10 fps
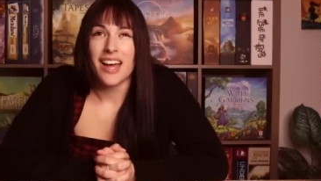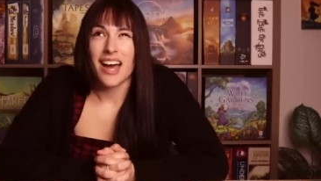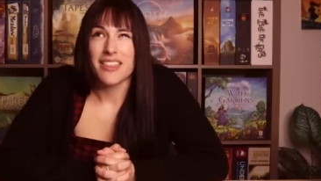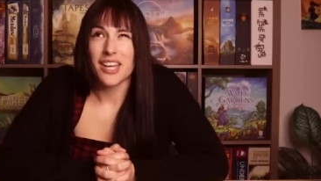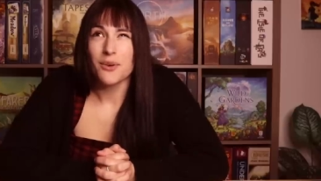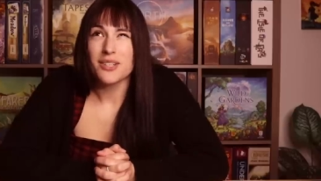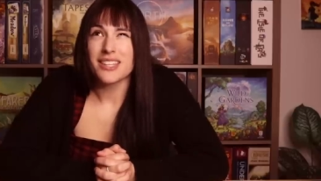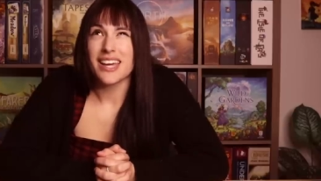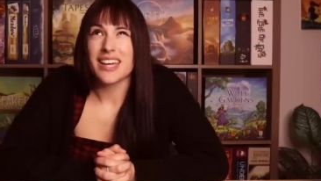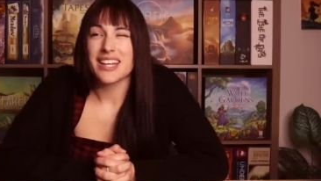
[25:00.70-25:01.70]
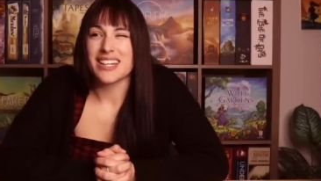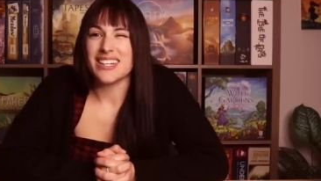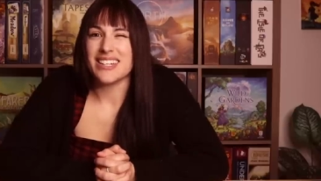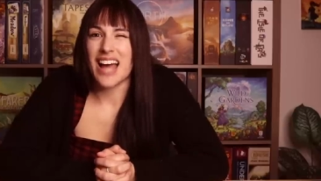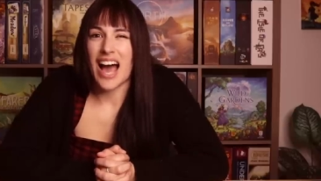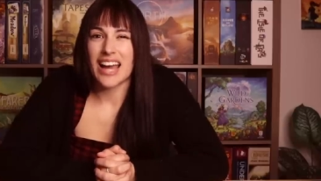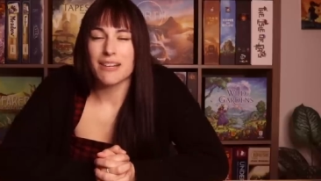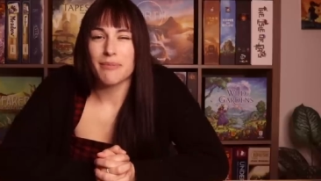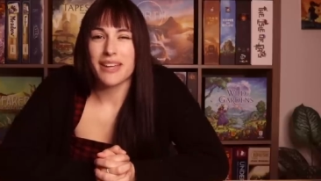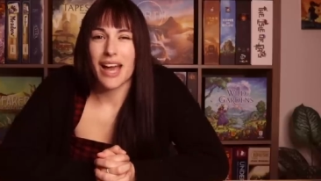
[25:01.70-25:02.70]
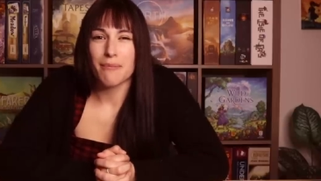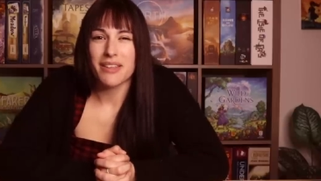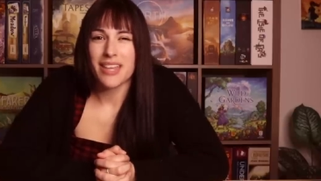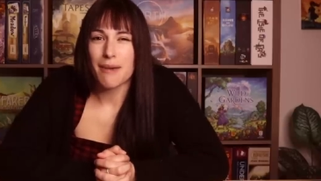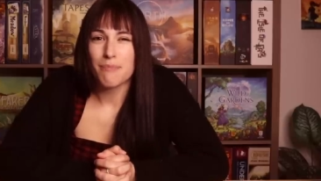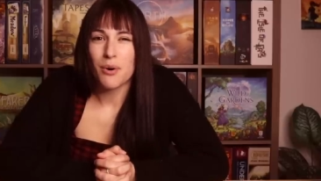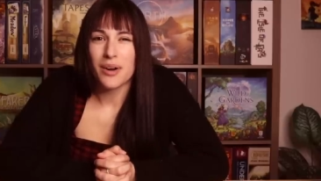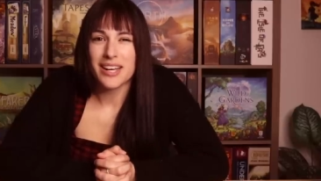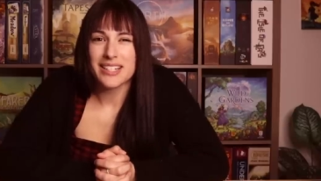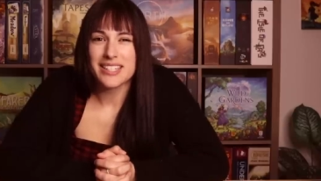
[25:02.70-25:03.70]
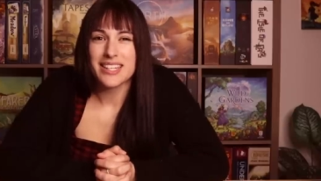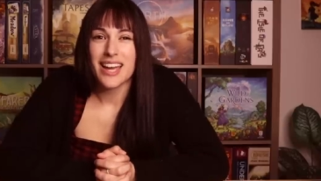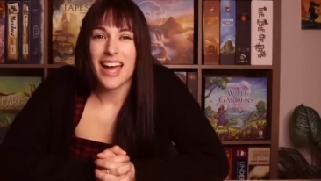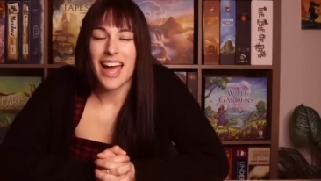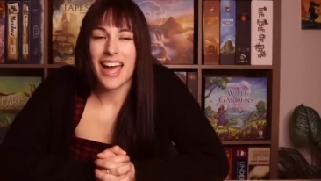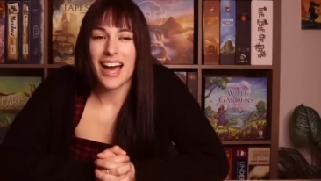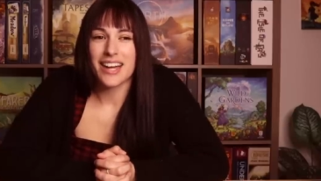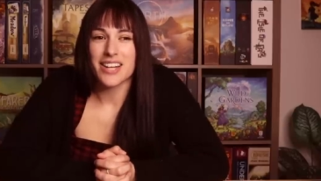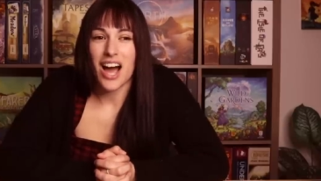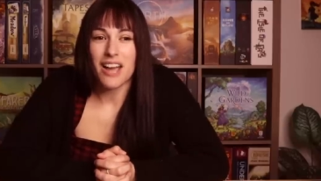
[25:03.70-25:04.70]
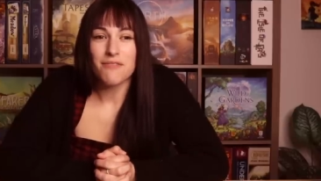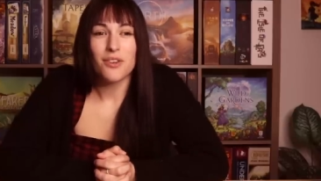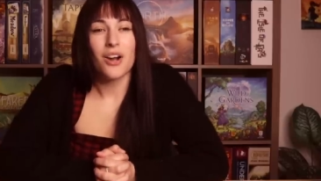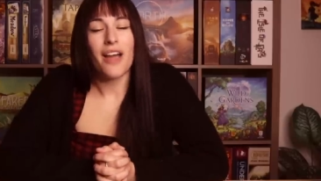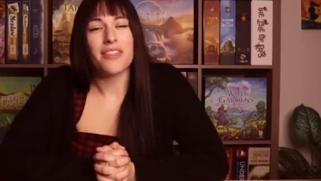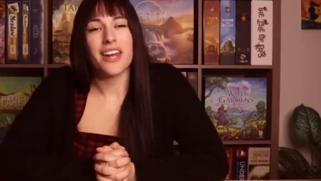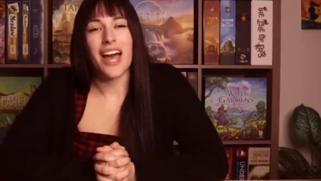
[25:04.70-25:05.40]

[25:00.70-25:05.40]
I think it was like 9 p.m. at that point and I forgot that